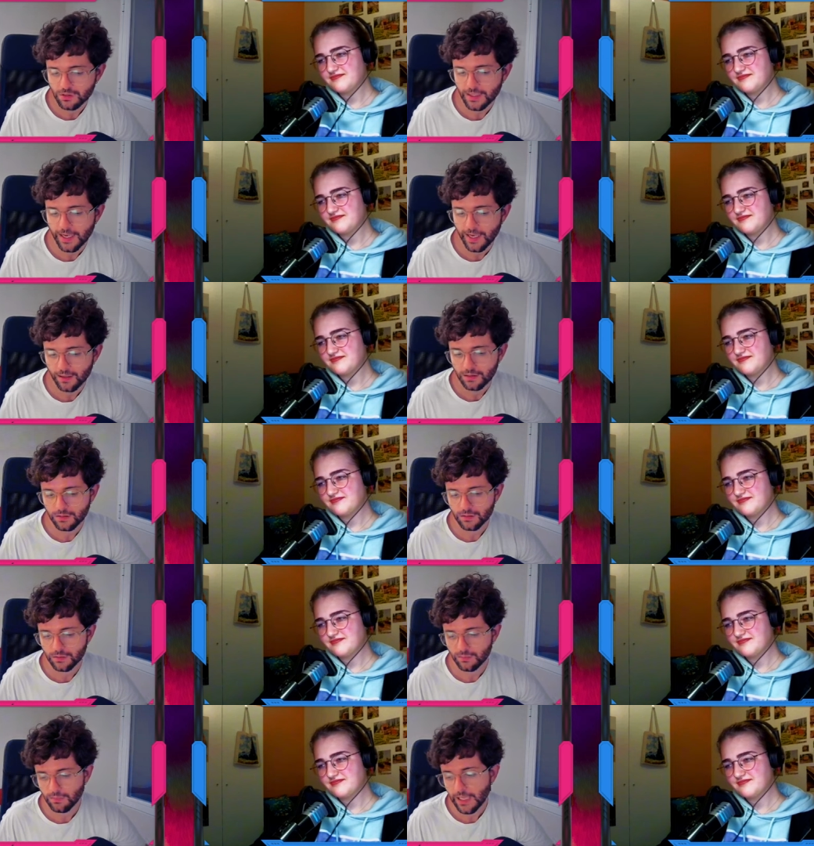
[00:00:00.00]
Speaker 1: that
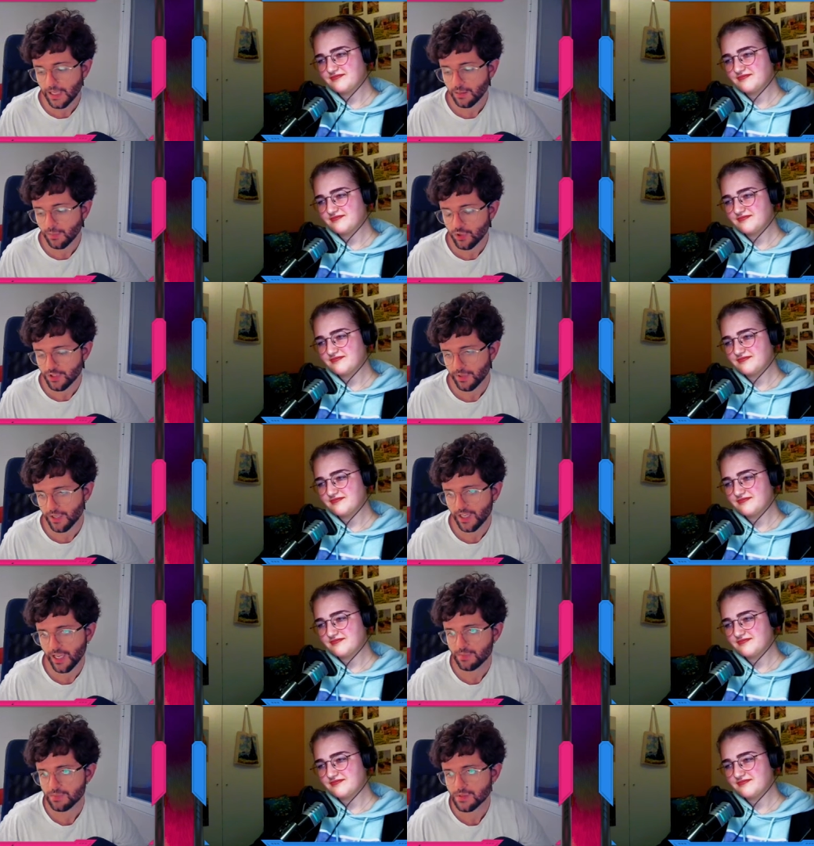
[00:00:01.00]
making
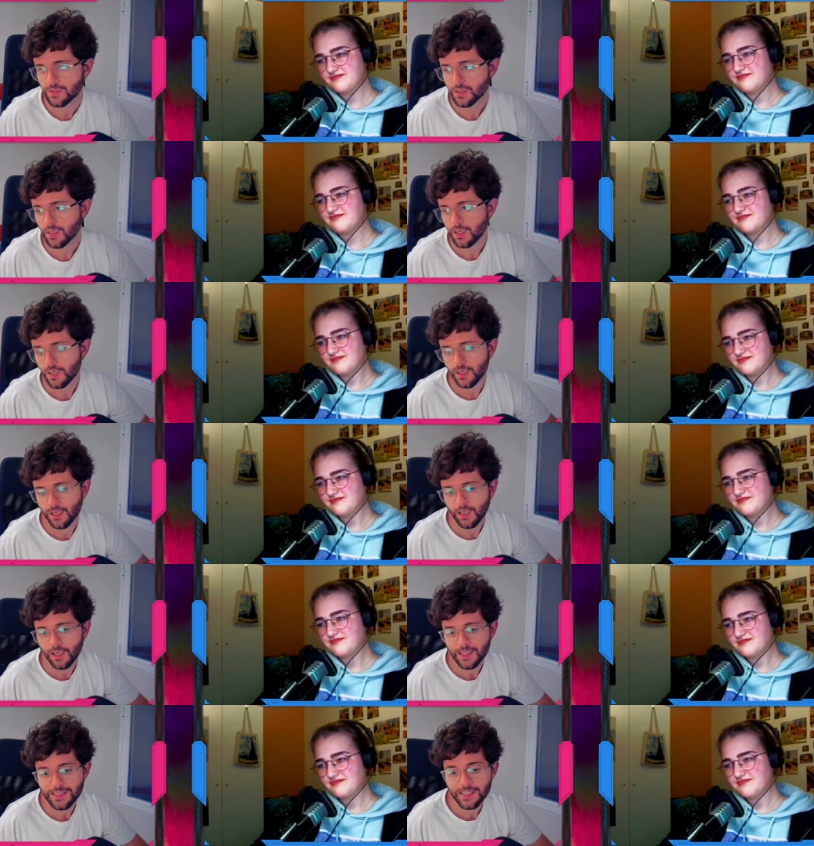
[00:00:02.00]
multiplayer games
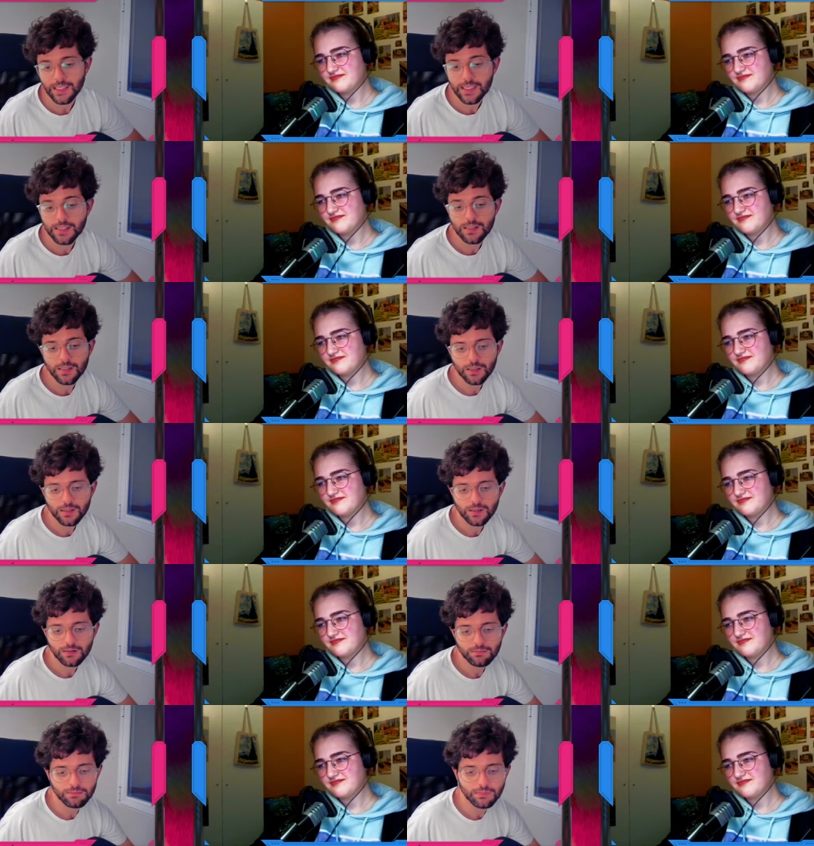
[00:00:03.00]
it's
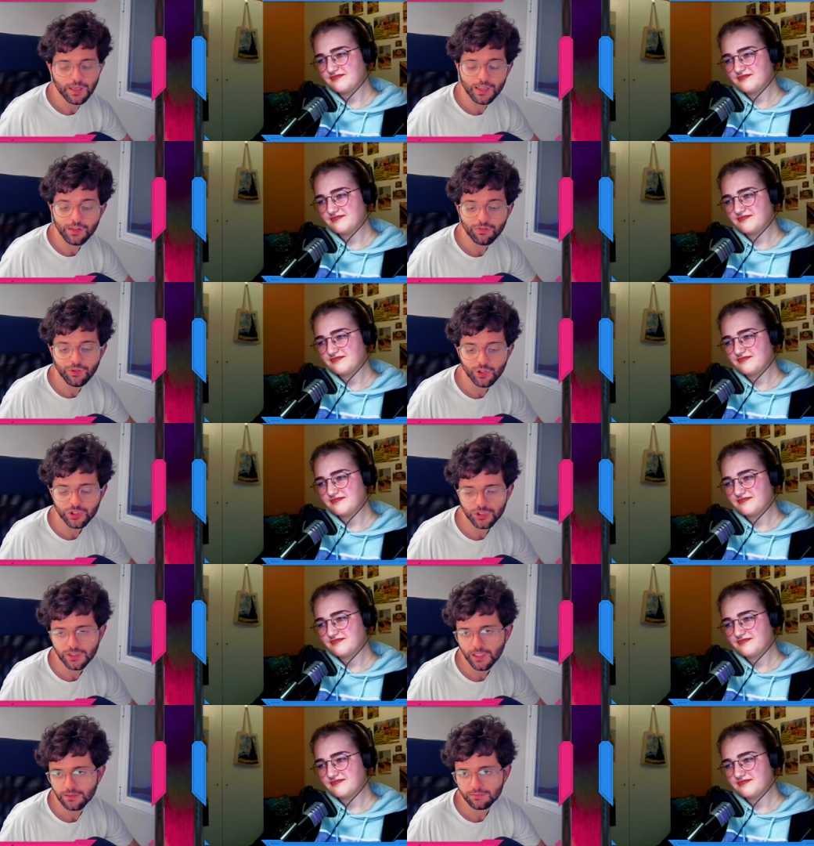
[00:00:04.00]
easier in the
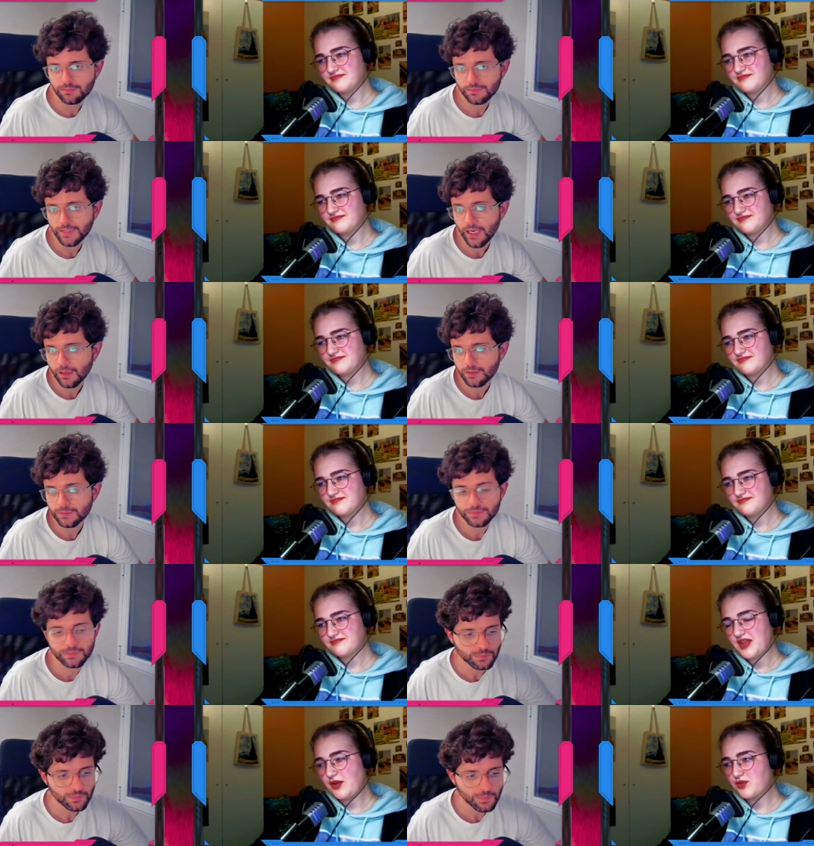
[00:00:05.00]
future than now.
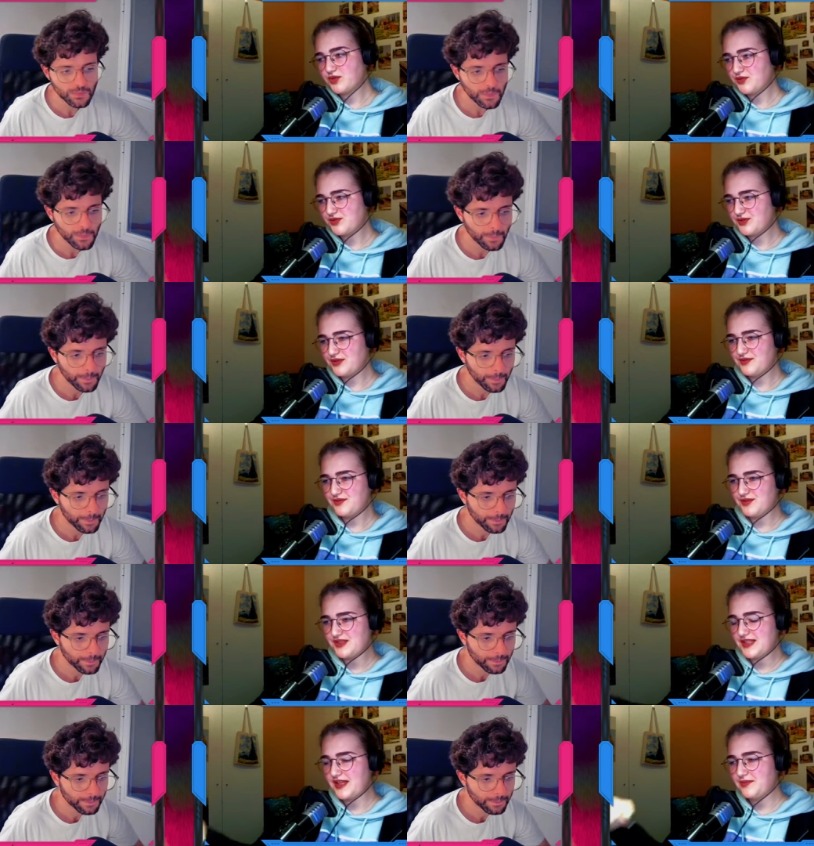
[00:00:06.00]
Speaker 2: I would also love to
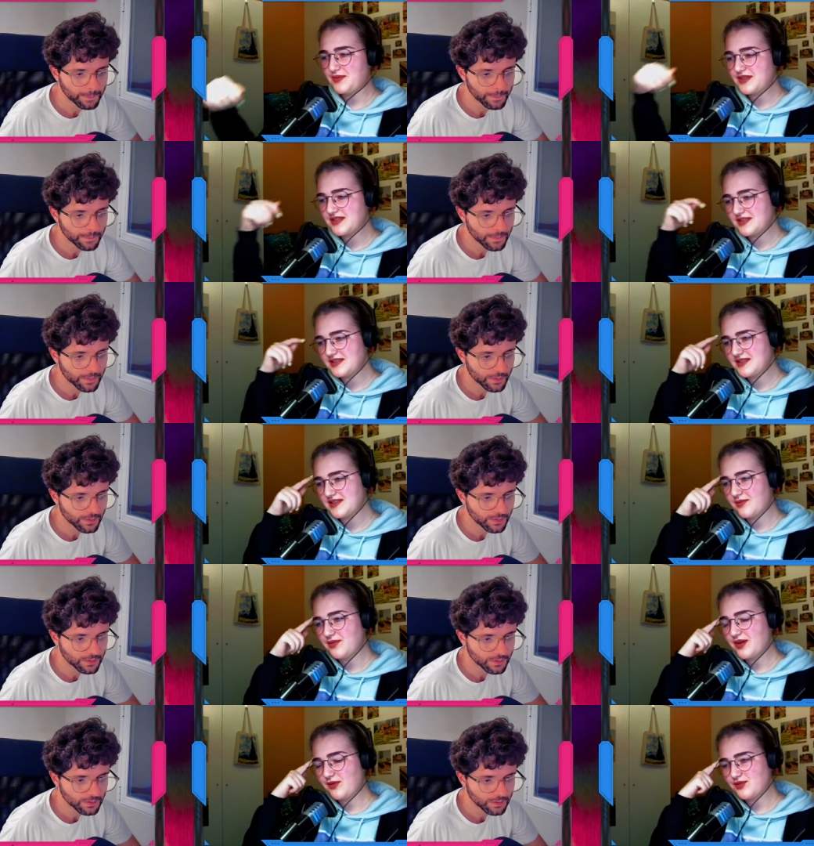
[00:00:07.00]
see that because in
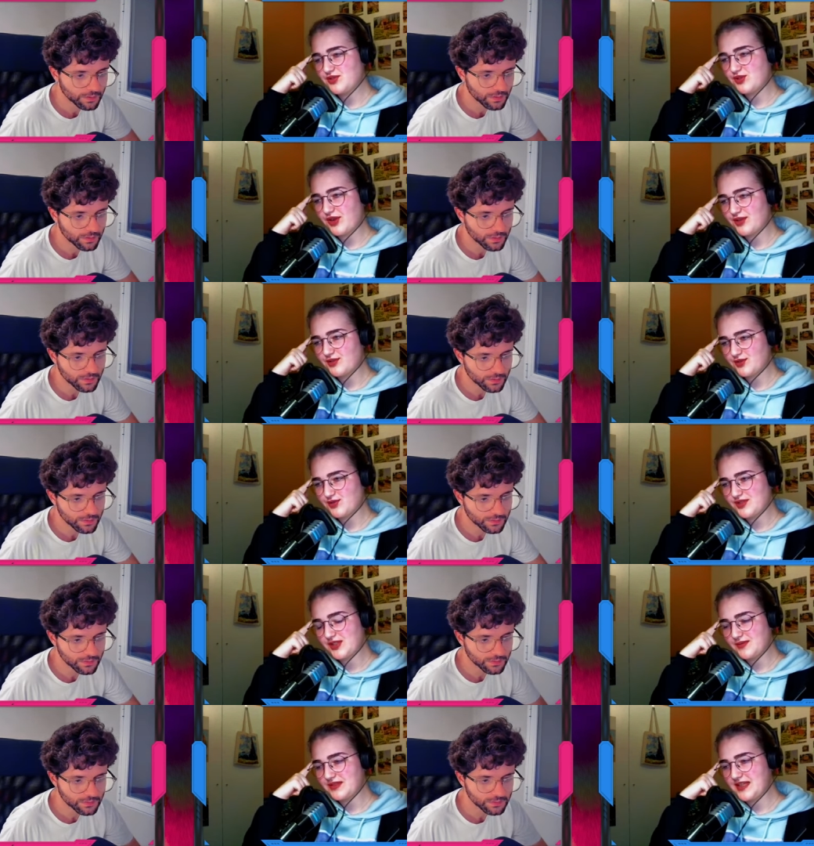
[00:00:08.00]
summer I was trying to do
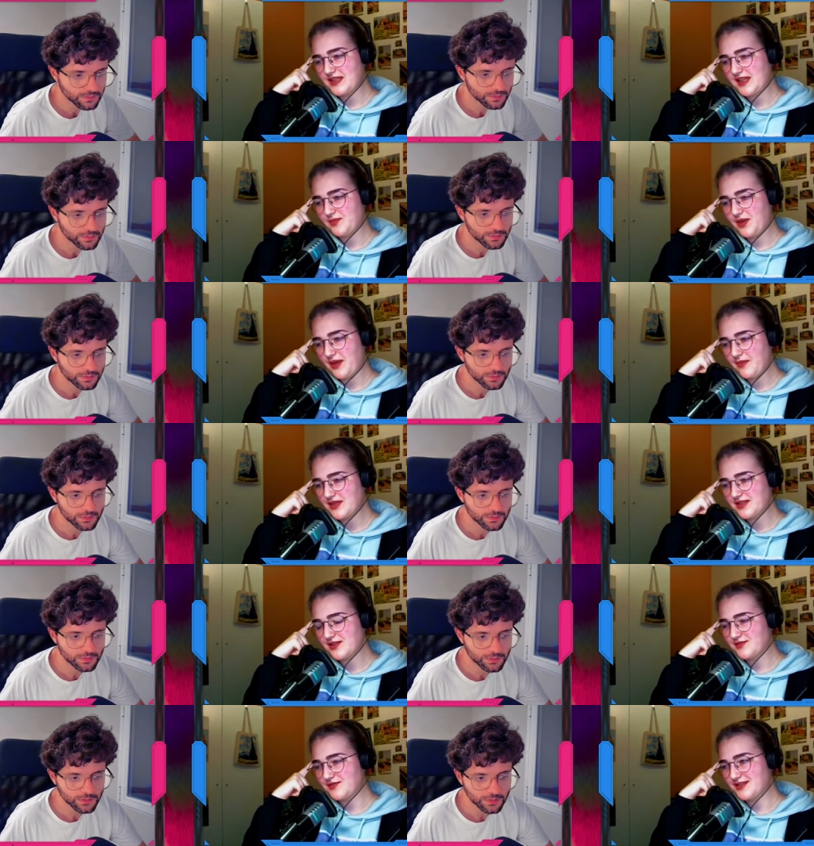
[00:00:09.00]
something like that by
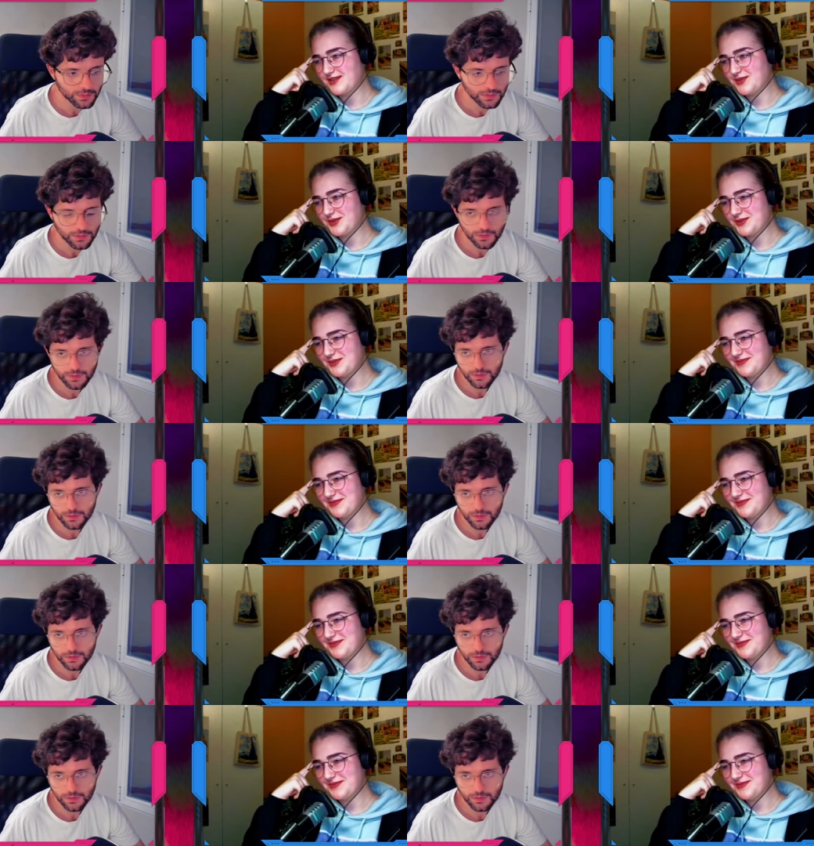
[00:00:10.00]
myself and oh